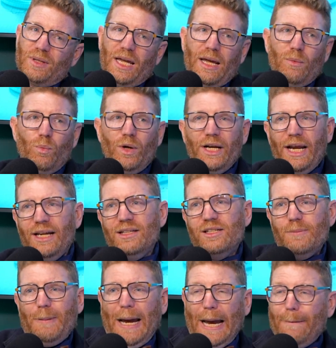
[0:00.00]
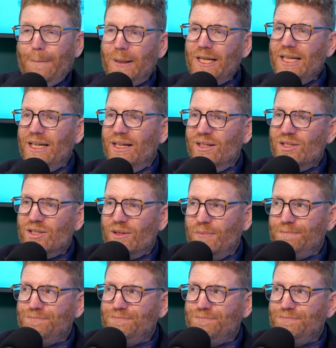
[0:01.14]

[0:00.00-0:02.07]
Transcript: And what ends up happening is